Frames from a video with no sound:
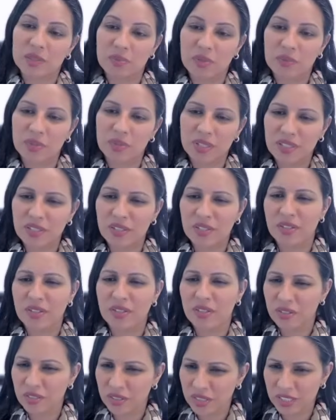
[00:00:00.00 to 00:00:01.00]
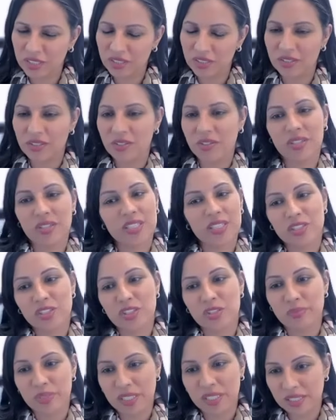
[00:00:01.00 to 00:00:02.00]
but really they're earlier or
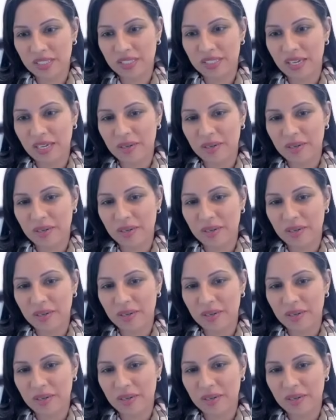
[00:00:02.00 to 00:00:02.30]
intermediate